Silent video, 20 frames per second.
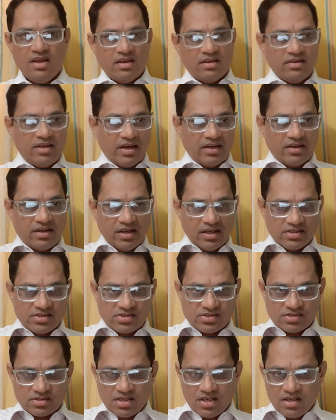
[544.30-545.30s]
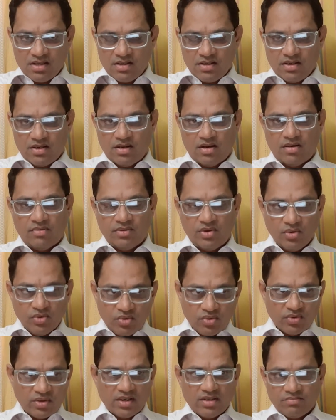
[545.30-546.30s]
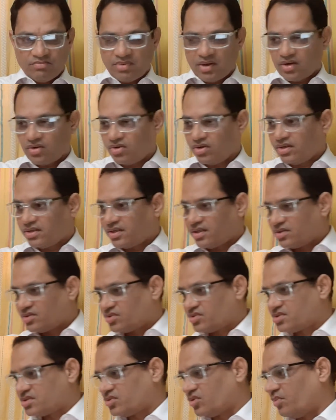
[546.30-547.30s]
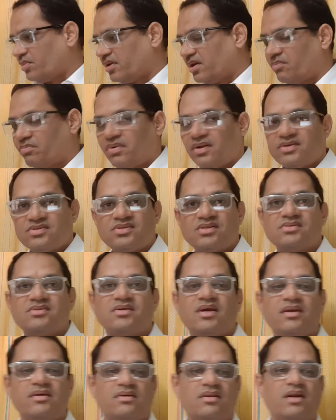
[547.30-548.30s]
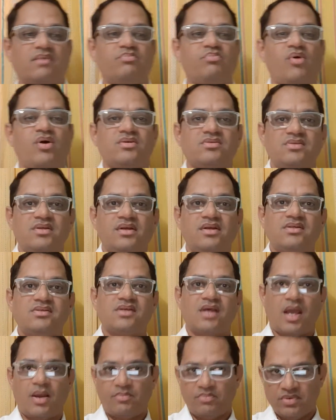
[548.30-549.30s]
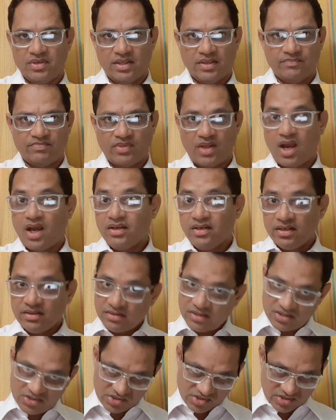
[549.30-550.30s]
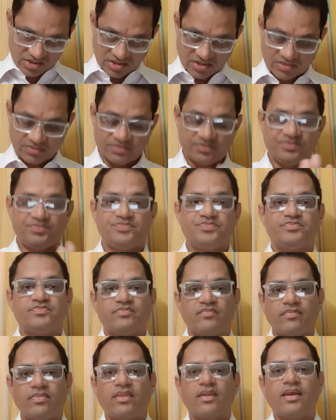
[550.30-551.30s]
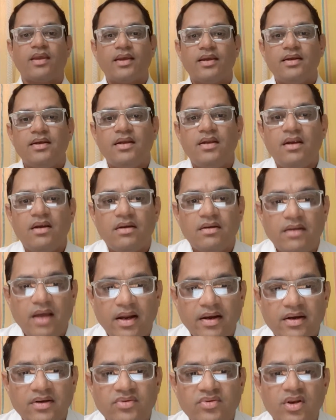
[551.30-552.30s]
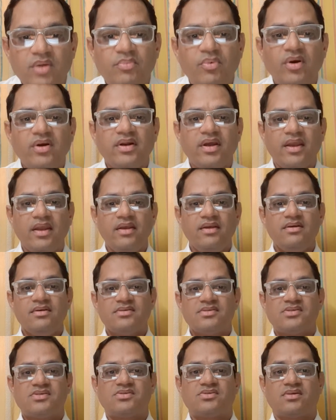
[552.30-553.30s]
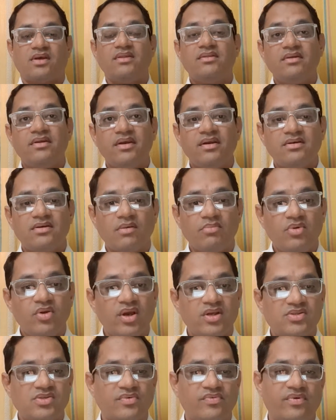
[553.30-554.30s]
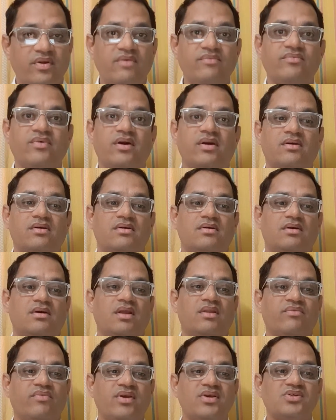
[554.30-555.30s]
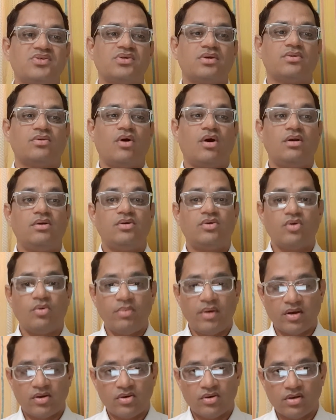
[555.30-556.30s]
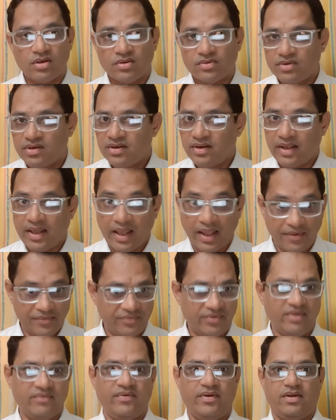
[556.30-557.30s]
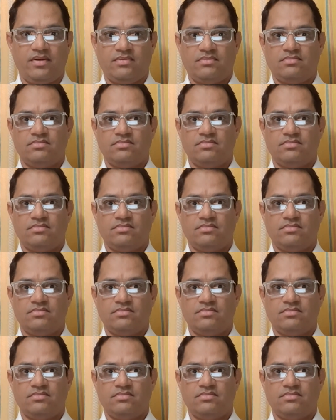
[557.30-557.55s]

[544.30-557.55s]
that gets due to rain percolated to so many places, and that poisoning is happening unintentional. Target 3.8, strengthening WHO framework convention on tobacco control everywhere.